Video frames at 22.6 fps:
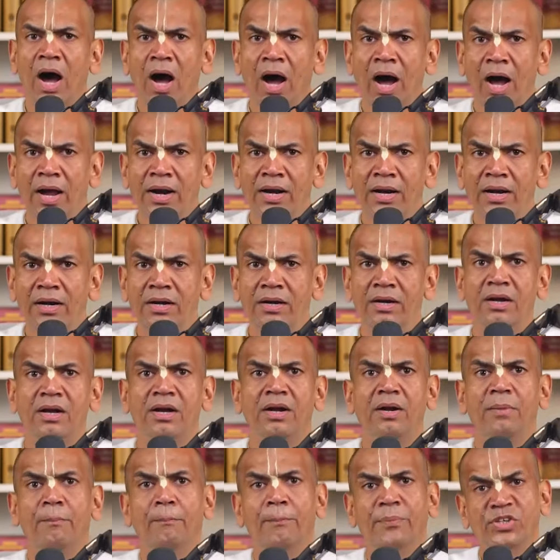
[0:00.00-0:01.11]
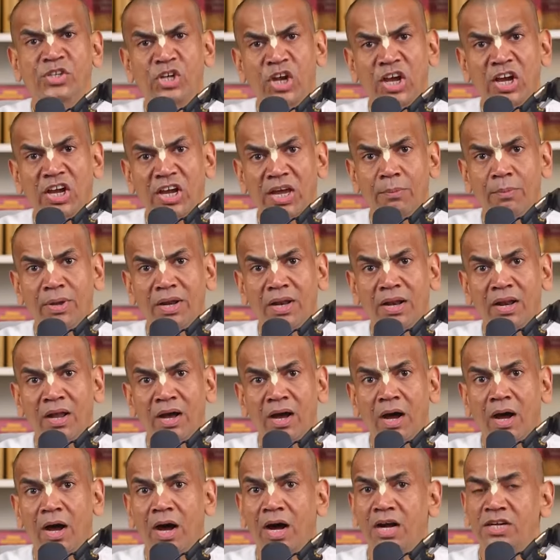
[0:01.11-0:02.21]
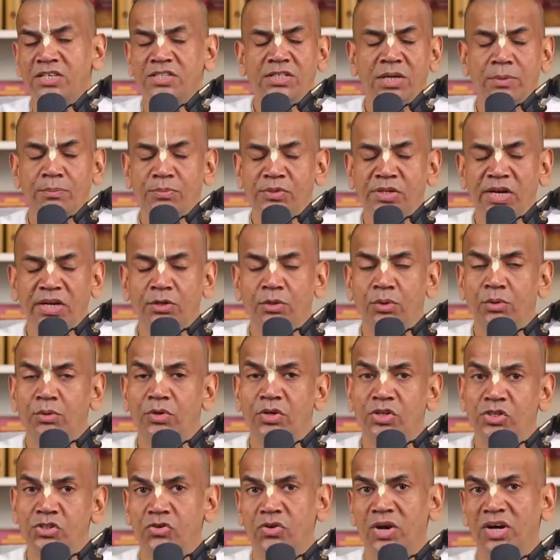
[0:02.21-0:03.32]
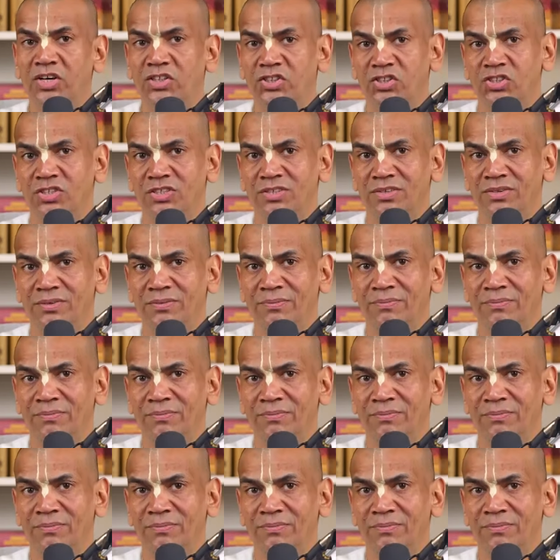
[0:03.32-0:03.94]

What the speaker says: unshakable are subject to destruction.